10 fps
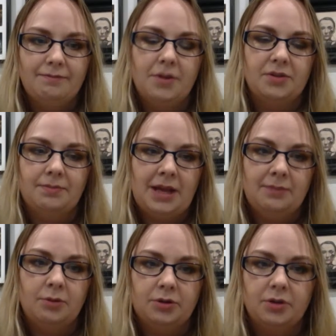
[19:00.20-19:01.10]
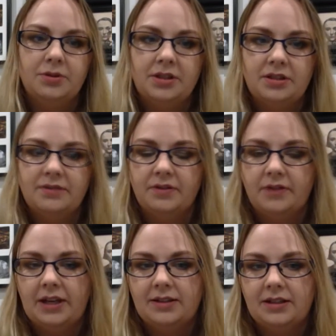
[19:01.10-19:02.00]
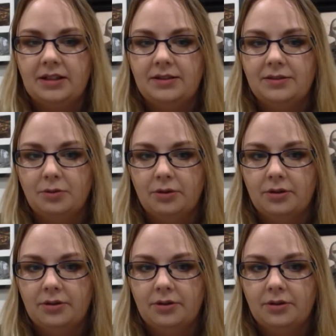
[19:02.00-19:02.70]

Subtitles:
many more doses of the vaccine ordered.